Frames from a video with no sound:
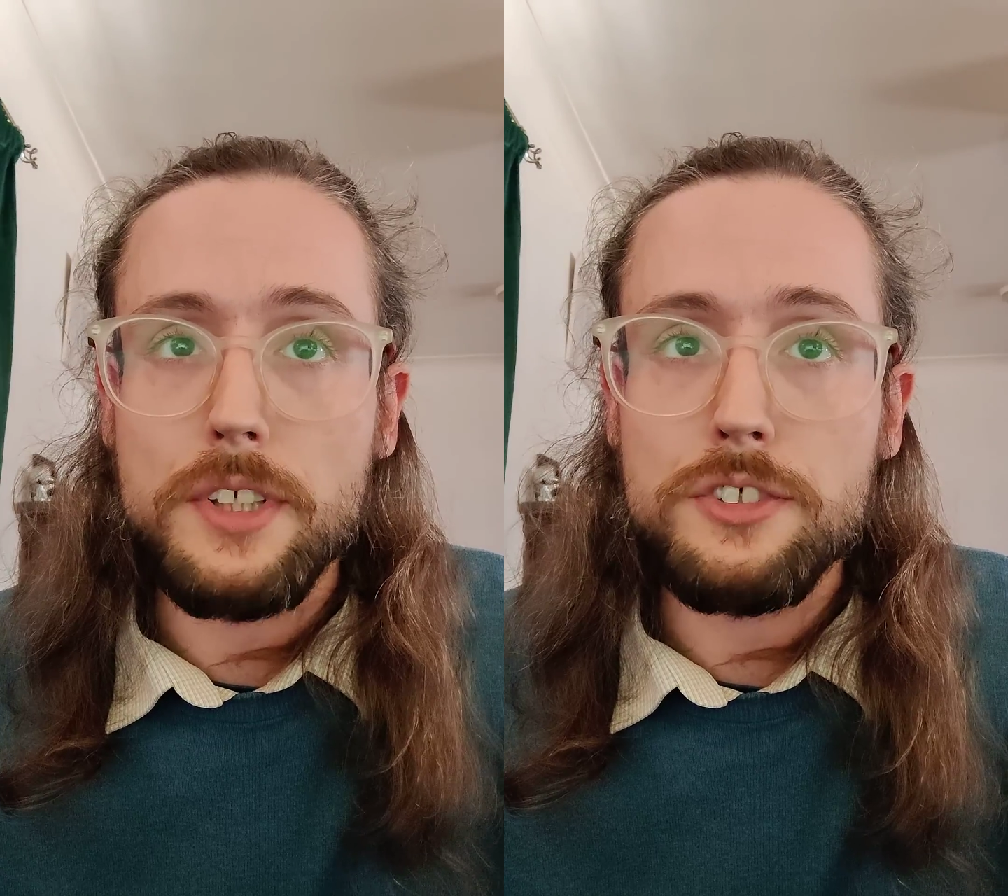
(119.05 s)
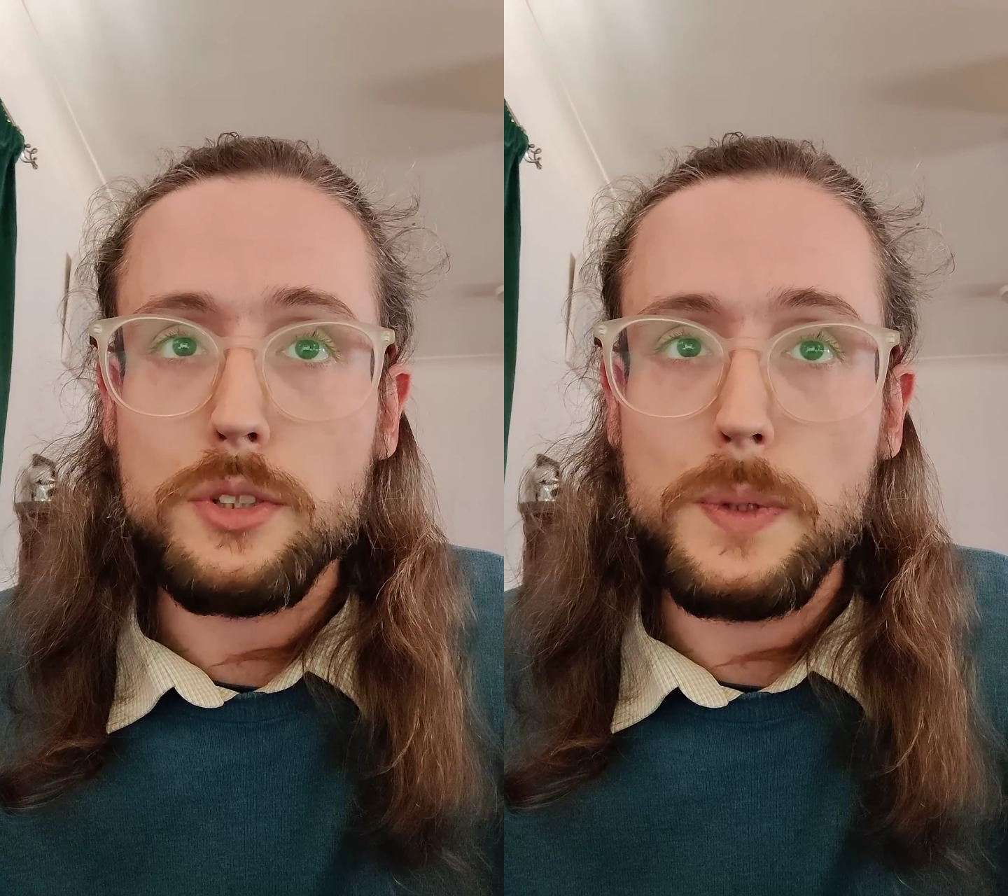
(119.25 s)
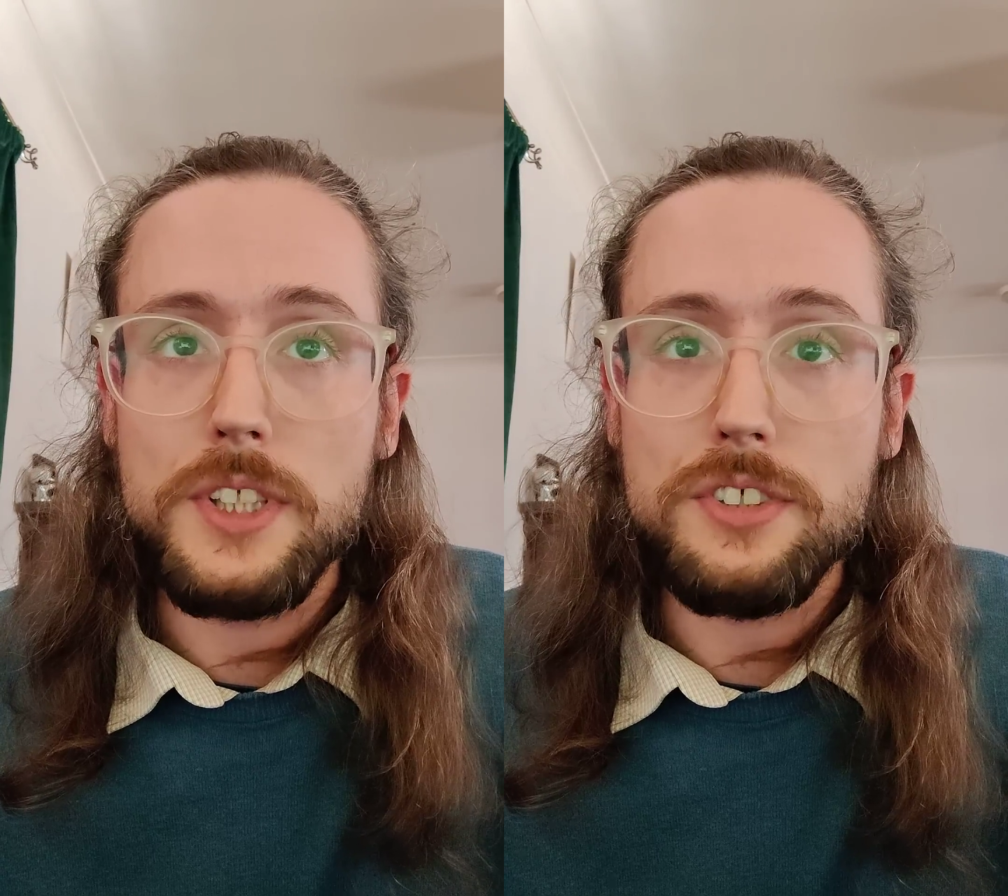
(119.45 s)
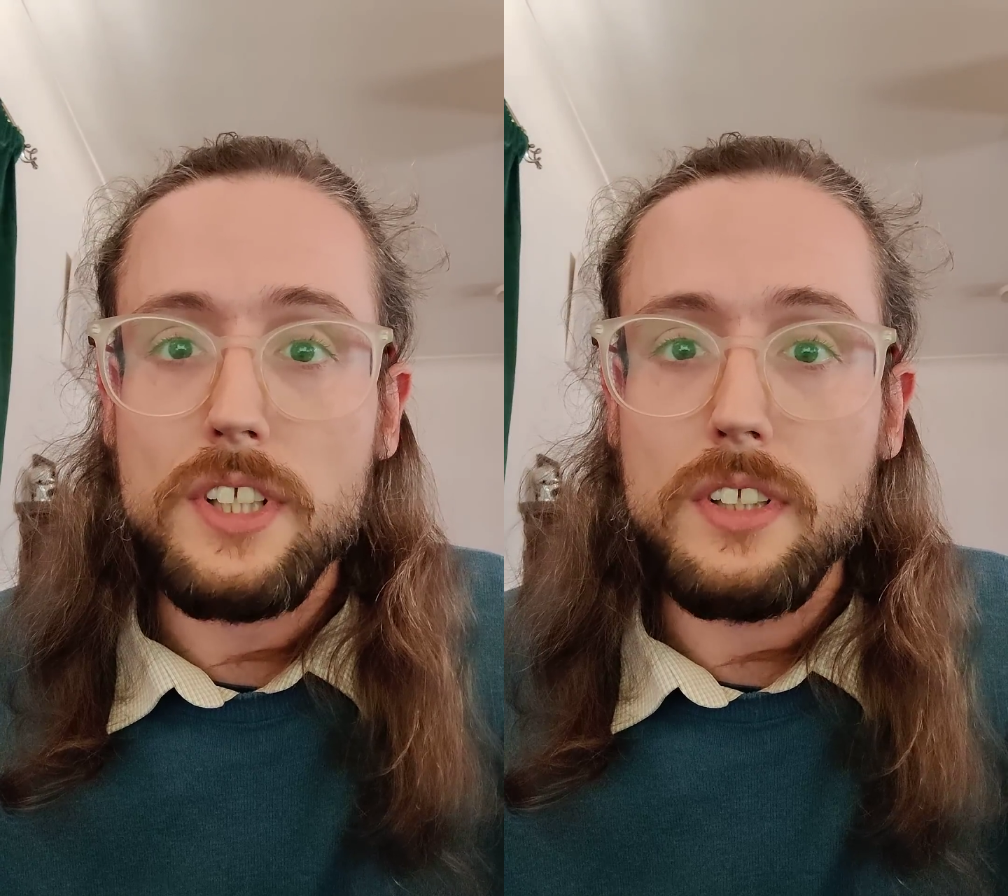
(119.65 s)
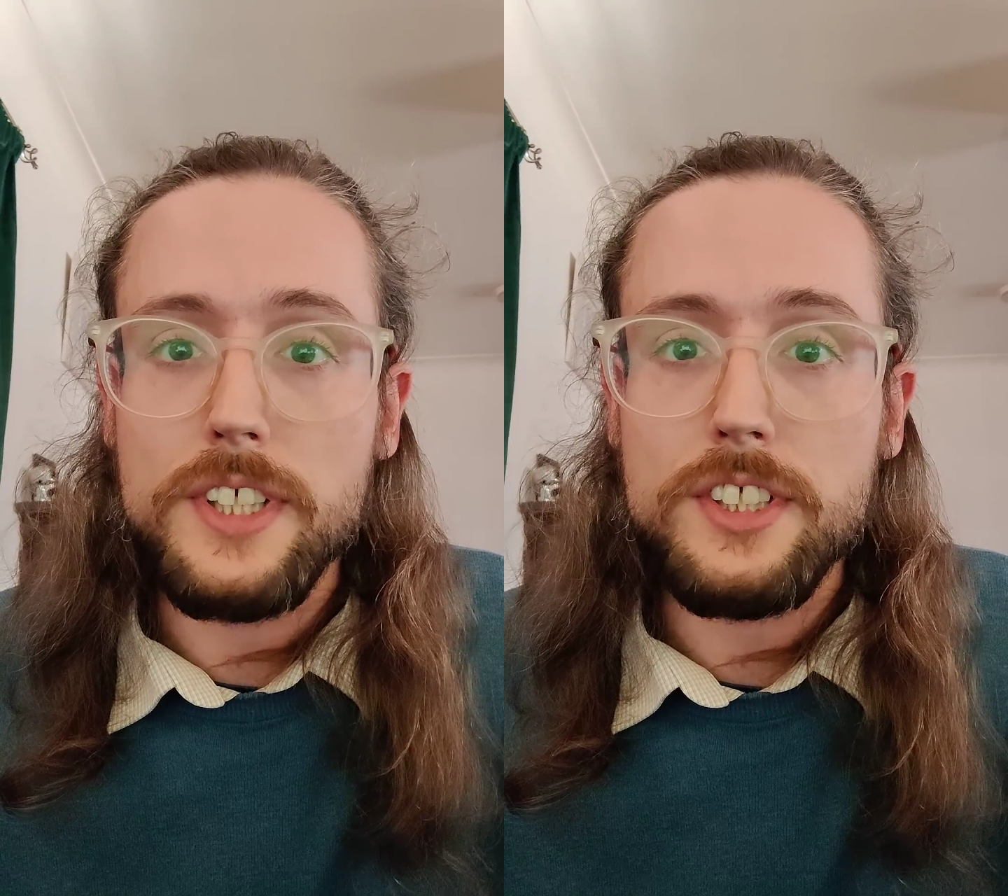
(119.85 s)
first grids
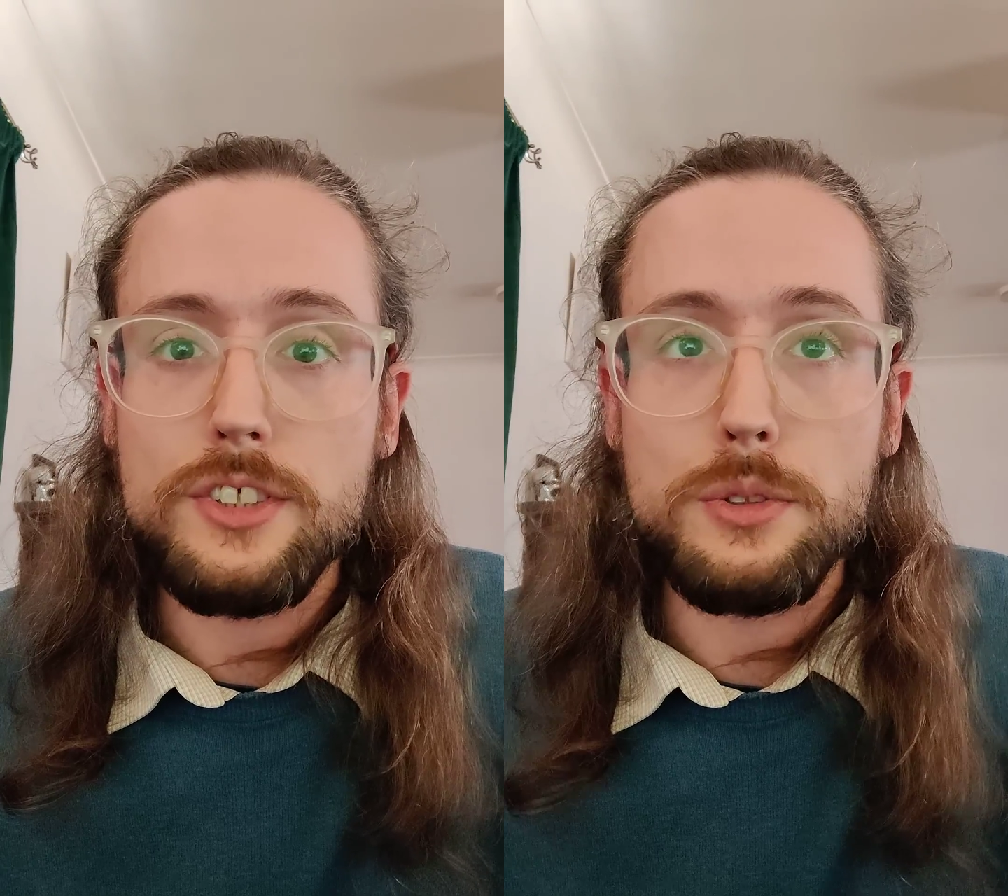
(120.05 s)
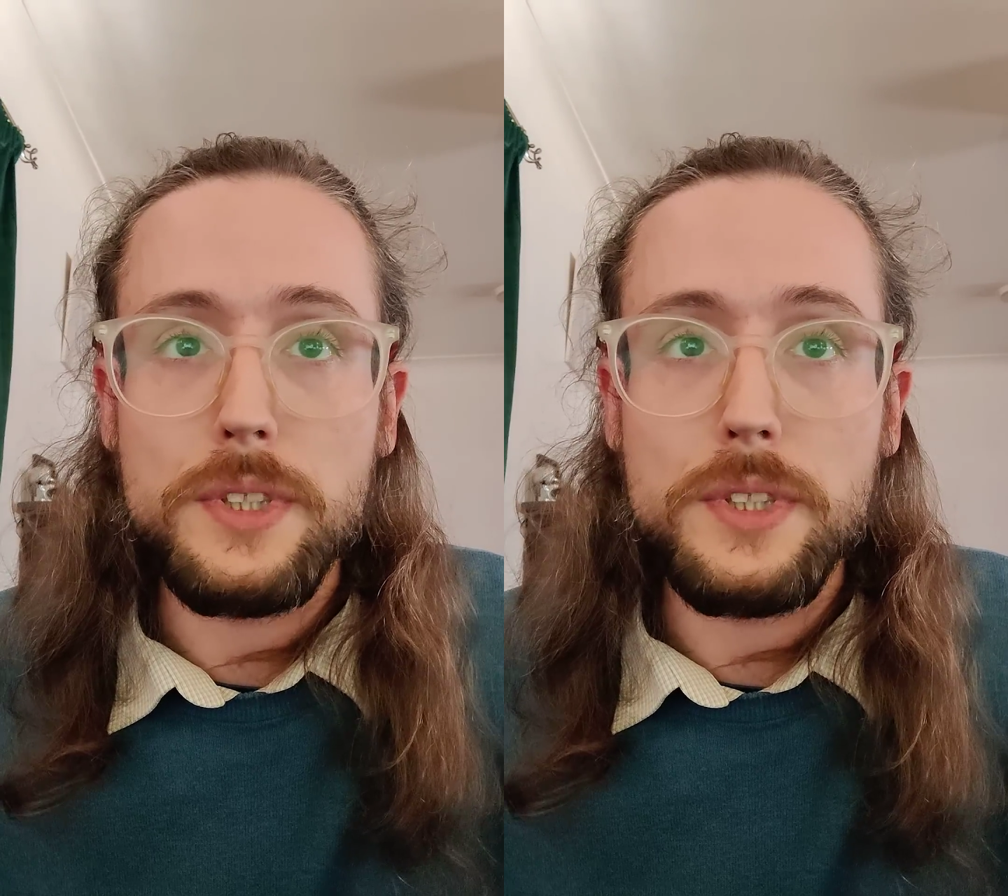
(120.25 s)
in late